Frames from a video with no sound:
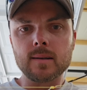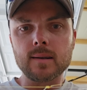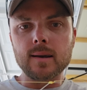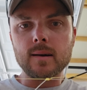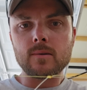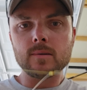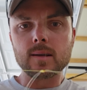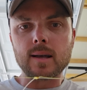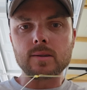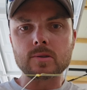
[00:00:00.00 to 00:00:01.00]
Now
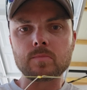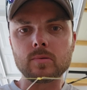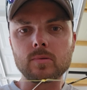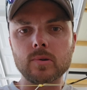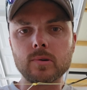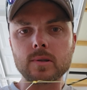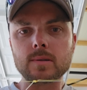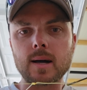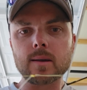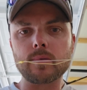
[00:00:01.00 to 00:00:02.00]
I just pull good
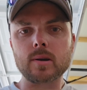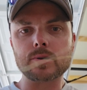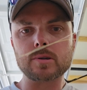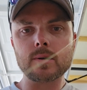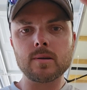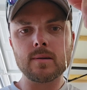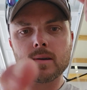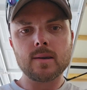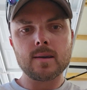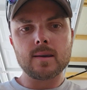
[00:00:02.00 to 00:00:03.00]
tight pressure.
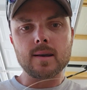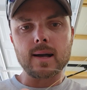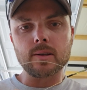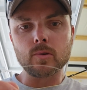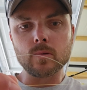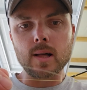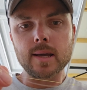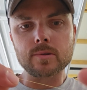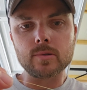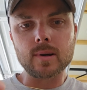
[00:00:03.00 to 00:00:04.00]
I do
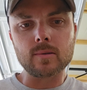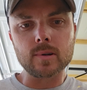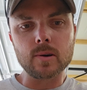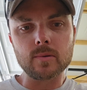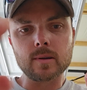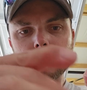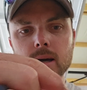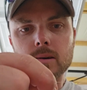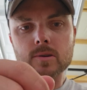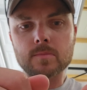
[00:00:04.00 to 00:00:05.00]
like to, I don't know that it
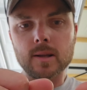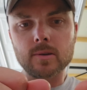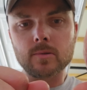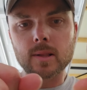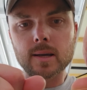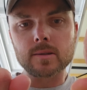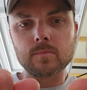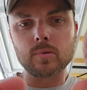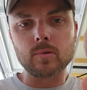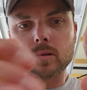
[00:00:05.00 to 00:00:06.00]
matters, but I do like to
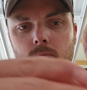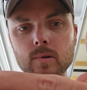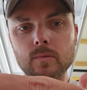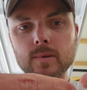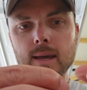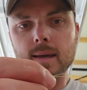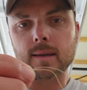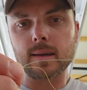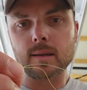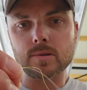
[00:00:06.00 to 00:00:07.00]
pull on both tag
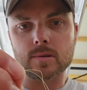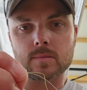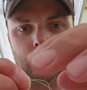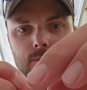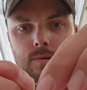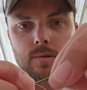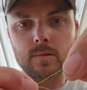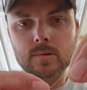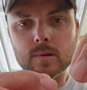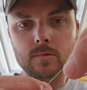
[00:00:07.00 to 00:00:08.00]
ends just to make sure
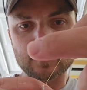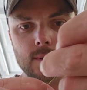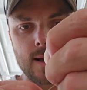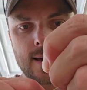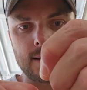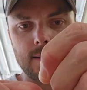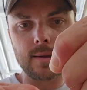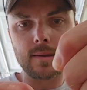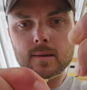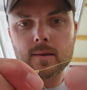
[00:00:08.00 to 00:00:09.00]
there's no slack.
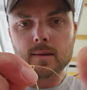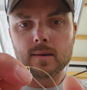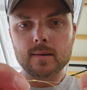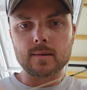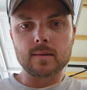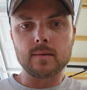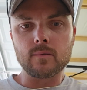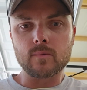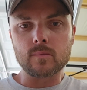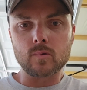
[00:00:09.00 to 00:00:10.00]
Give
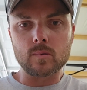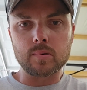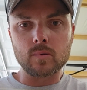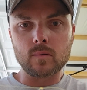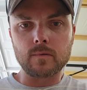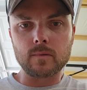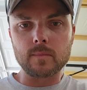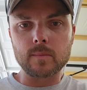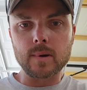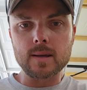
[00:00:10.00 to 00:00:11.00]
it one more pull
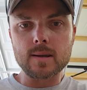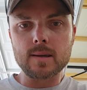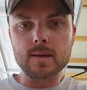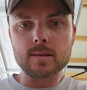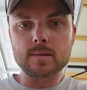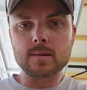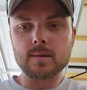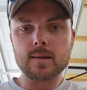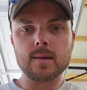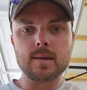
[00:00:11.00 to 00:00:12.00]
from the main
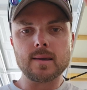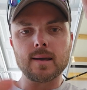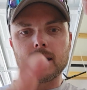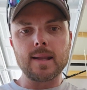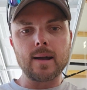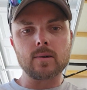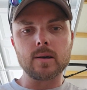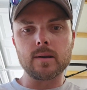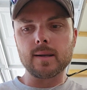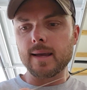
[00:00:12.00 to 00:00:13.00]
ends, and now
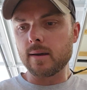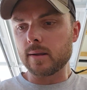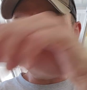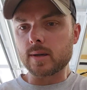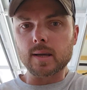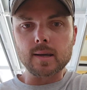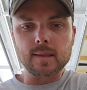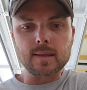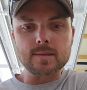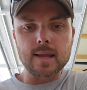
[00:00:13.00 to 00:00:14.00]
cut it down. Now you can
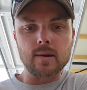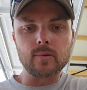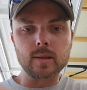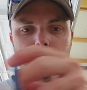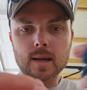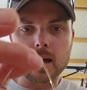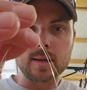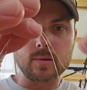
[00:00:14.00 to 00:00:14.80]
cut these down really tight.